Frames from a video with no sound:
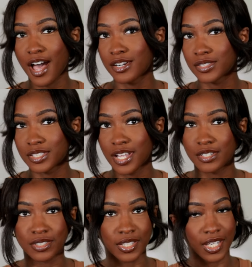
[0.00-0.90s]
I don't, I
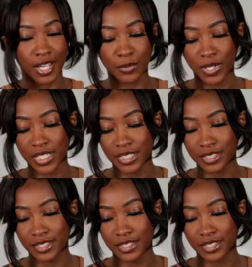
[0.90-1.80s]
don't think I want
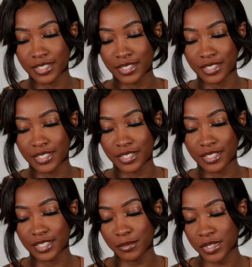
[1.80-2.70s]

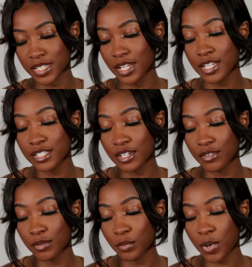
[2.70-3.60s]
it. There's
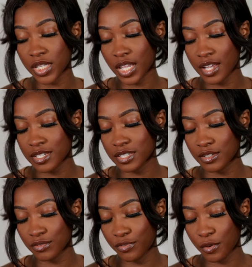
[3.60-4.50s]
one
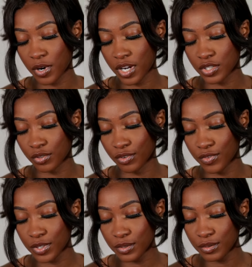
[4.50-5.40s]
thousand four hundred
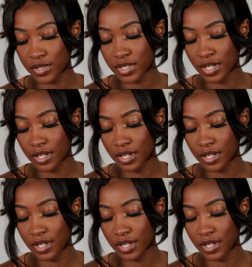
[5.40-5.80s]
reviews.